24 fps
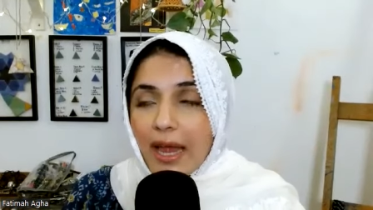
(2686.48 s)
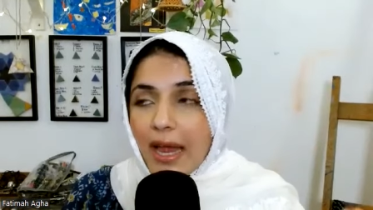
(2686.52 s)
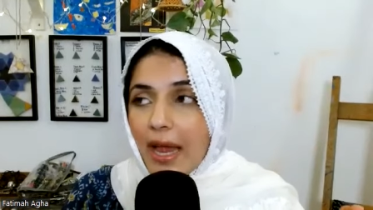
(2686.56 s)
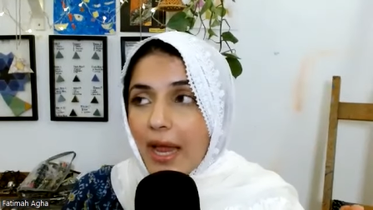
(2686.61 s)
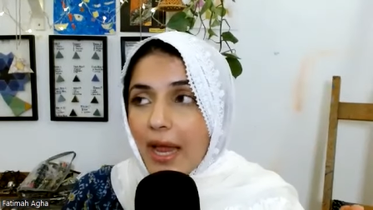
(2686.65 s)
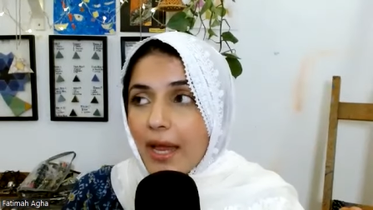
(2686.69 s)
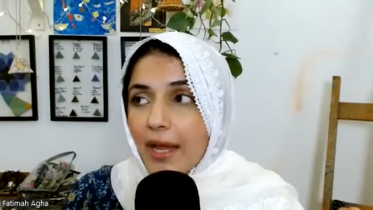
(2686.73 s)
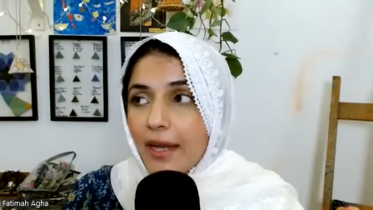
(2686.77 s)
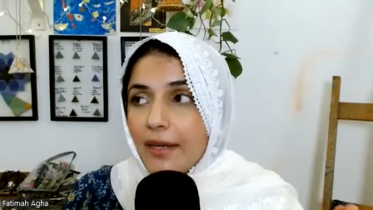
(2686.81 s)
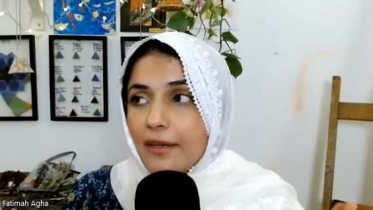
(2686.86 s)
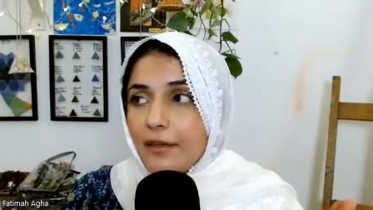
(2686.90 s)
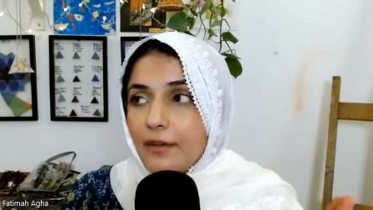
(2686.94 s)

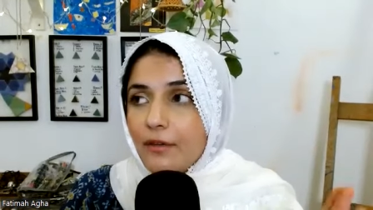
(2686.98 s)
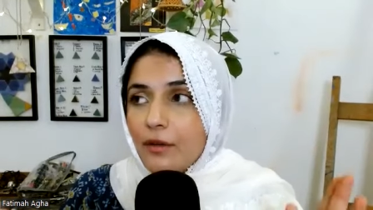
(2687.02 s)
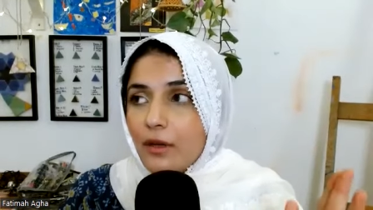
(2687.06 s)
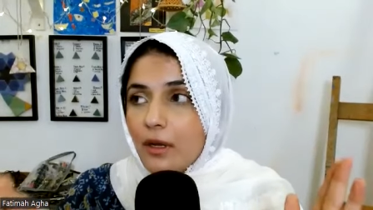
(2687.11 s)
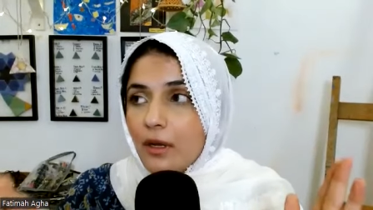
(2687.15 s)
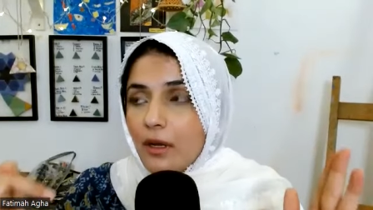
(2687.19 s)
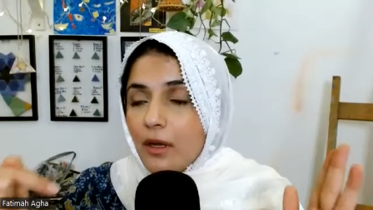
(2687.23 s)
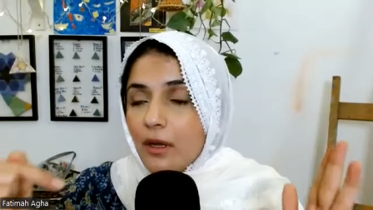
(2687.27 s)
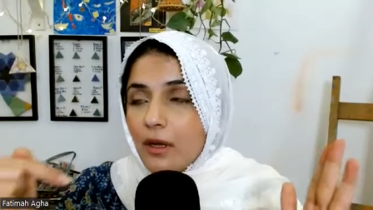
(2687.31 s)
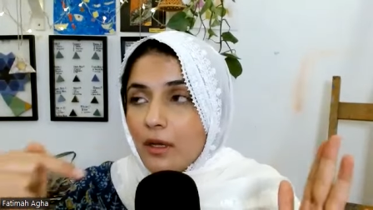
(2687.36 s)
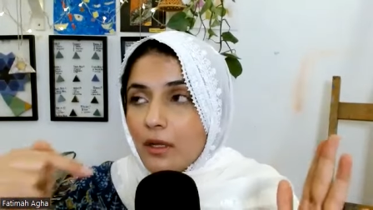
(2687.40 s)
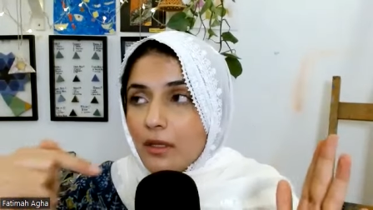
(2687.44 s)
And
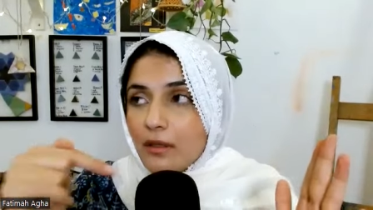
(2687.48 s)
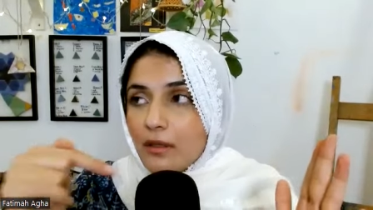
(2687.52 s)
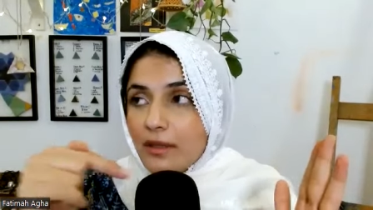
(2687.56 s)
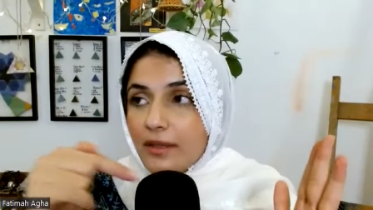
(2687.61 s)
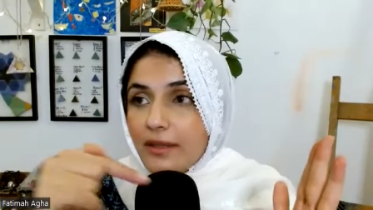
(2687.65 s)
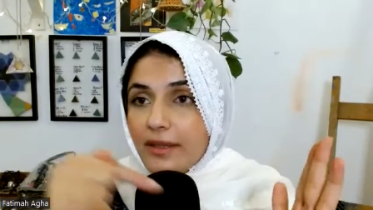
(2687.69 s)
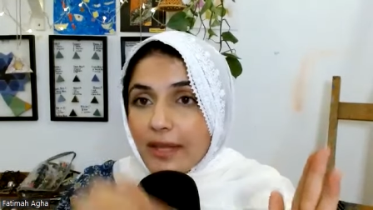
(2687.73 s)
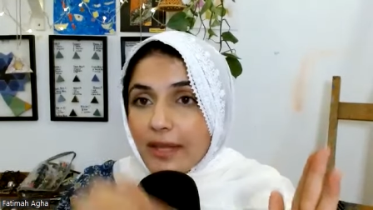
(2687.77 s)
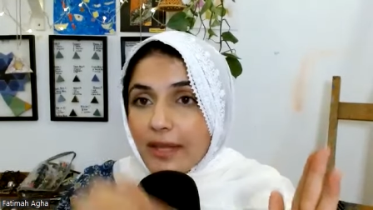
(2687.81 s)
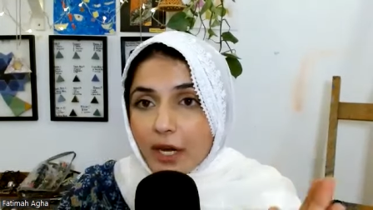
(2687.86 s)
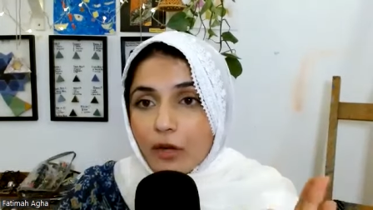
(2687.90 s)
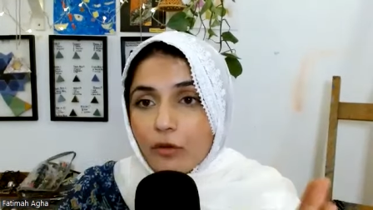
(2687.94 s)

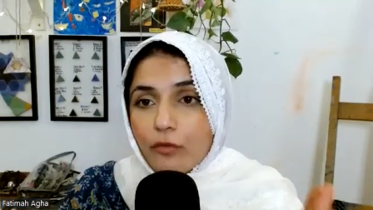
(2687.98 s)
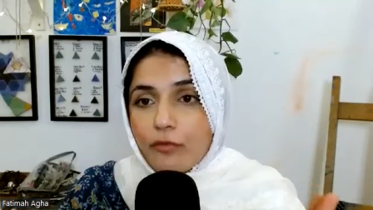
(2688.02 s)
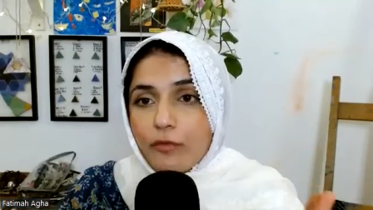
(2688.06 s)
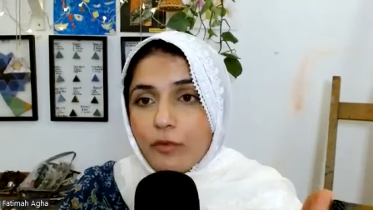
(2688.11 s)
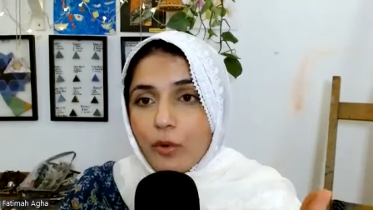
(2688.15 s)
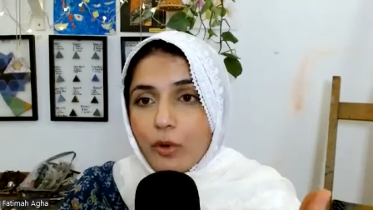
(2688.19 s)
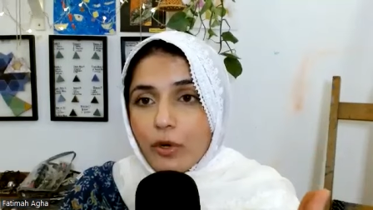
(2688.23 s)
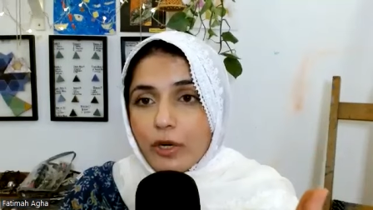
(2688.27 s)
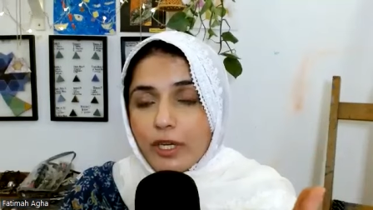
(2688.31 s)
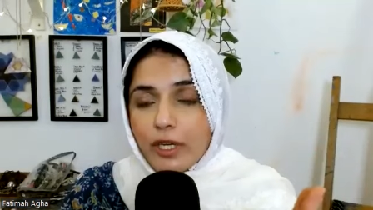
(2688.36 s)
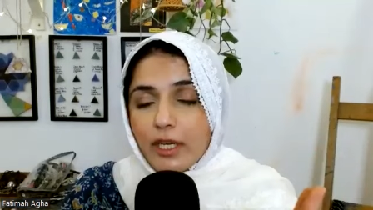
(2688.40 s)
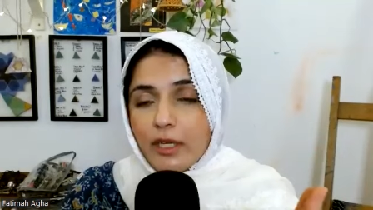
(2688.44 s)
therefore,